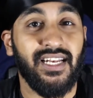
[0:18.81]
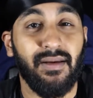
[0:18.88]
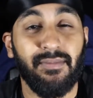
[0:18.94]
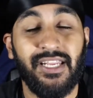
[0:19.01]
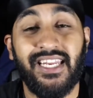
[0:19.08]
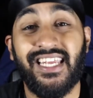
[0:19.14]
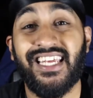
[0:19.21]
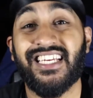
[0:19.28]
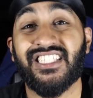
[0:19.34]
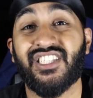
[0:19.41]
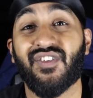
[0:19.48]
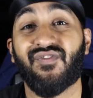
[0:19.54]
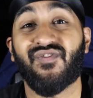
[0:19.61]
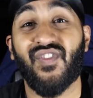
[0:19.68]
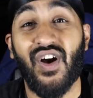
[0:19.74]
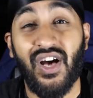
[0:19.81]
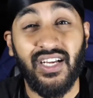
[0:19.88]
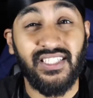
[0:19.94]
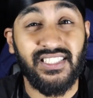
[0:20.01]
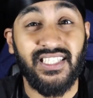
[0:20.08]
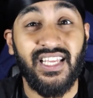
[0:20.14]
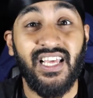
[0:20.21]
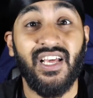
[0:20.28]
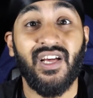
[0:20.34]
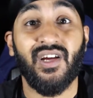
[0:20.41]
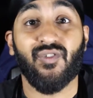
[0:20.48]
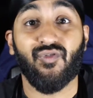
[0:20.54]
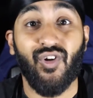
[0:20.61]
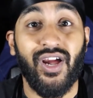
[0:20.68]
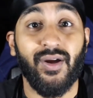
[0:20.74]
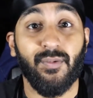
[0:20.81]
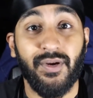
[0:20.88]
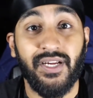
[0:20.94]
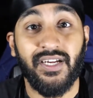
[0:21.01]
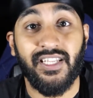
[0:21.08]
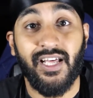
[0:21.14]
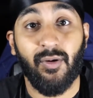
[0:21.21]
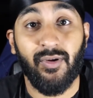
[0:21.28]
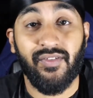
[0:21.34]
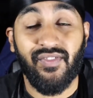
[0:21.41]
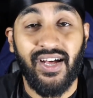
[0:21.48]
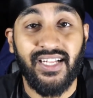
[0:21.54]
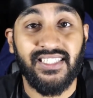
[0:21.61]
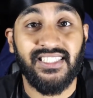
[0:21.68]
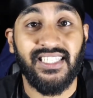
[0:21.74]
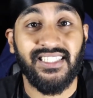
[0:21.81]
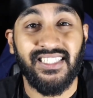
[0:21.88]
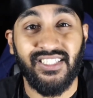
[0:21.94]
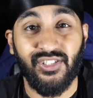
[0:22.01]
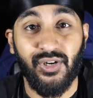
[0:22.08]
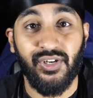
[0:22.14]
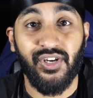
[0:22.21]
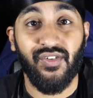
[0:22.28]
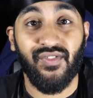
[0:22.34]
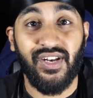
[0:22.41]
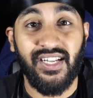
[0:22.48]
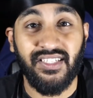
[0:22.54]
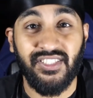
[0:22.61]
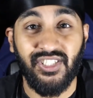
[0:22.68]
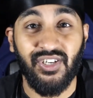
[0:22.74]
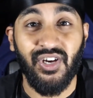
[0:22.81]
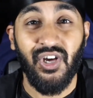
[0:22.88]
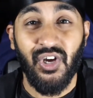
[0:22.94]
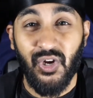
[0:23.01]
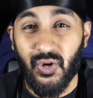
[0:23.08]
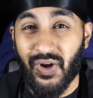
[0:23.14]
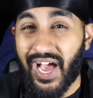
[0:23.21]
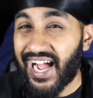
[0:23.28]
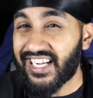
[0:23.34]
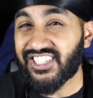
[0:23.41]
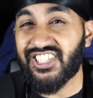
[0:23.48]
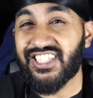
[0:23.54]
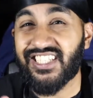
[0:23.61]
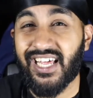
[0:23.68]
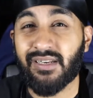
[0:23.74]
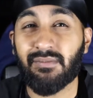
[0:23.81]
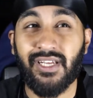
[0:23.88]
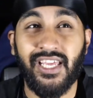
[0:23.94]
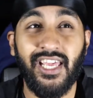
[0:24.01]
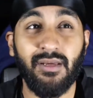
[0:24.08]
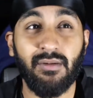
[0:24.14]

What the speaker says: I mean, he is the first right winger that we've had since Antonio Valencia, who actually then became a